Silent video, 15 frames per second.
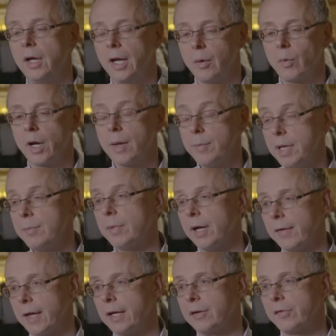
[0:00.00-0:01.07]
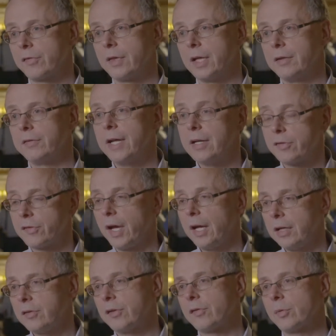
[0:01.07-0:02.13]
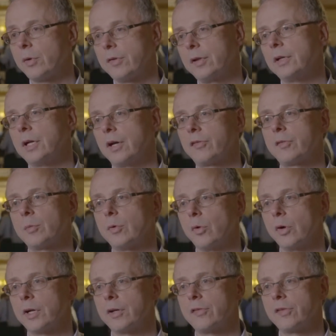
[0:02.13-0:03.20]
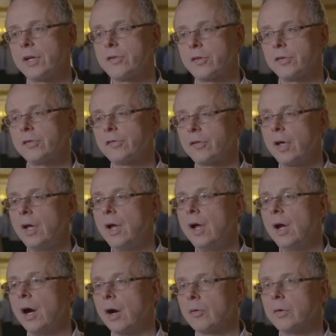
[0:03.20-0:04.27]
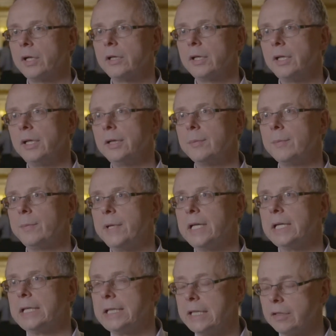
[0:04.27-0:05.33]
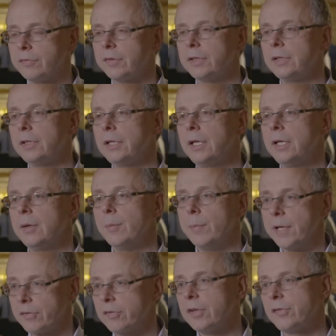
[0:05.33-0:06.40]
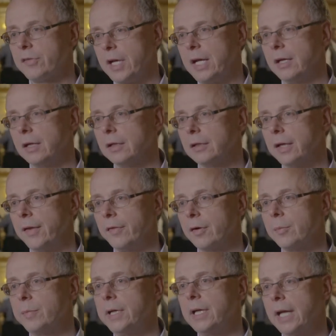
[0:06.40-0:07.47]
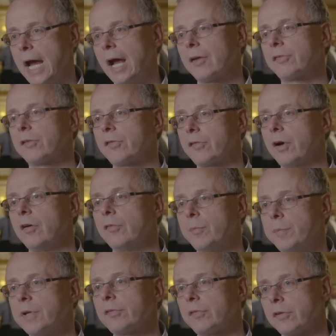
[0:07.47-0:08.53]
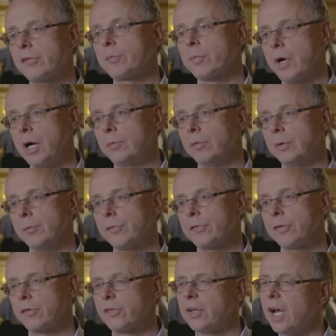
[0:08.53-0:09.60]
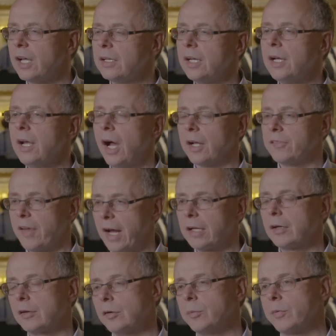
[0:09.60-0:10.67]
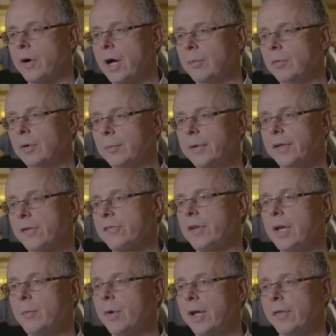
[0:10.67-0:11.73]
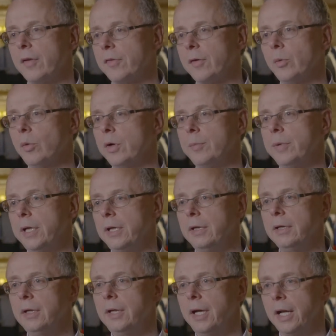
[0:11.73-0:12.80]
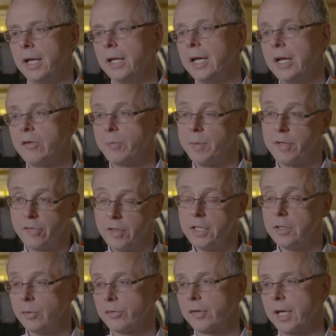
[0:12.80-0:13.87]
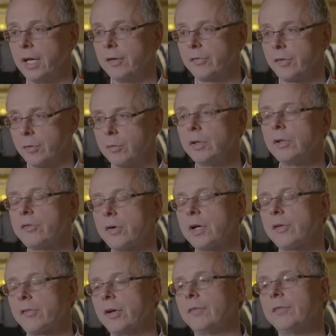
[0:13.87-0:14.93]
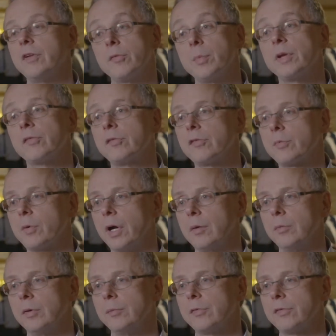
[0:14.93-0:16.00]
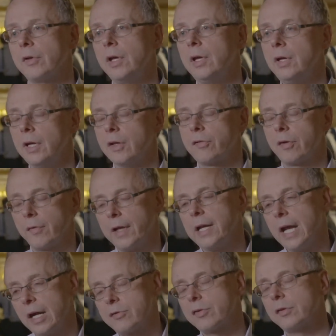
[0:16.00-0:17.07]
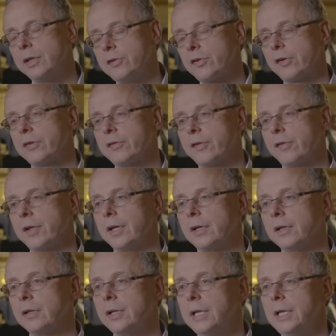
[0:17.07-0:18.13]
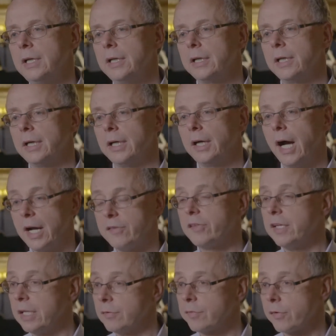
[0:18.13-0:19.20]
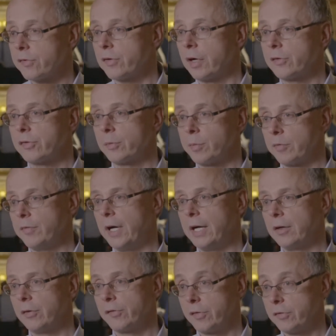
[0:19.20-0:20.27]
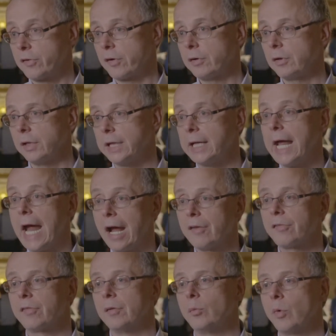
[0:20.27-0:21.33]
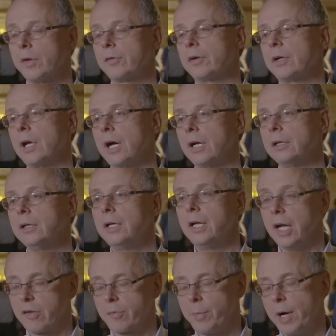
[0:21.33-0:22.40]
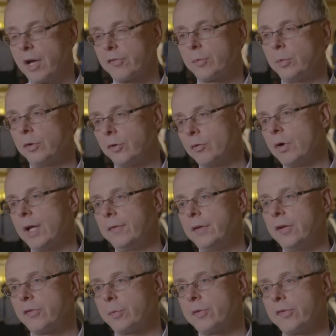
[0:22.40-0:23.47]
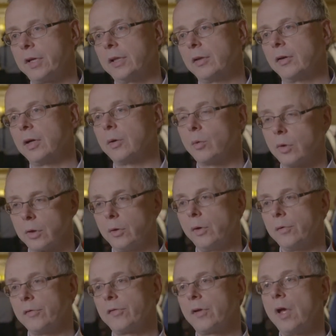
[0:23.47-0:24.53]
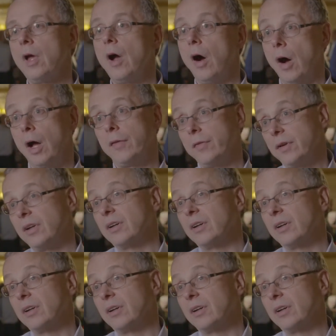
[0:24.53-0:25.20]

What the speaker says: And what I mean by that is that data scientists within customer organizations are really being given business data and they're being asked to solve business problems. There's not a technical problem in the same way that there would be in an HPC use case. They're really trying to solve these business problems. And so they naturally turn to their IT infrastructure providers internally and ask them whether or not it's possible to run these machine learning workloads on